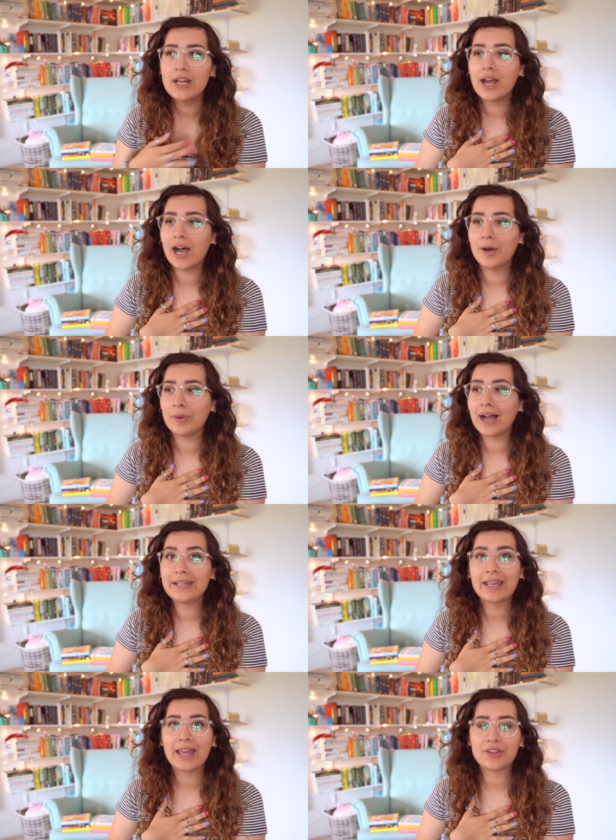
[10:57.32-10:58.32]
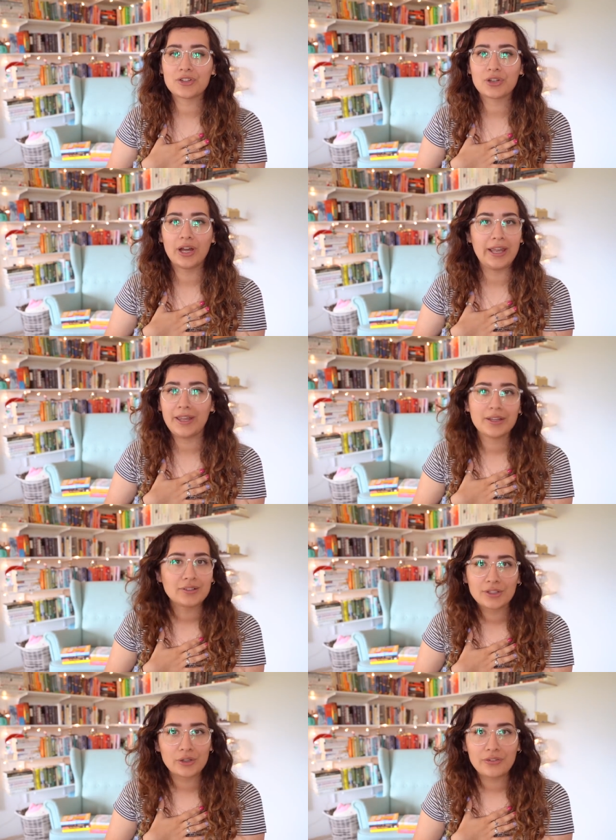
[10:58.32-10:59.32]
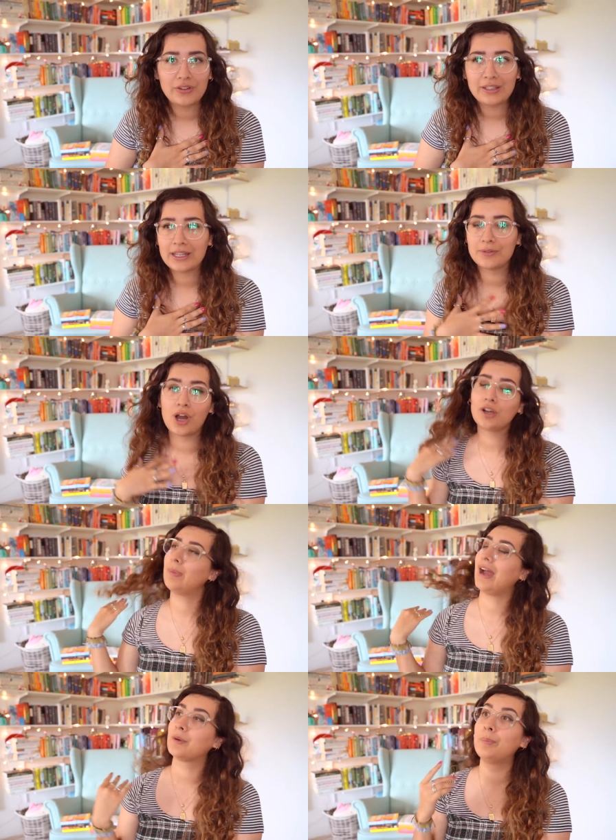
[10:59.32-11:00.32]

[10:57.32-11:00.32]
Um, I get a little affiliate knockback,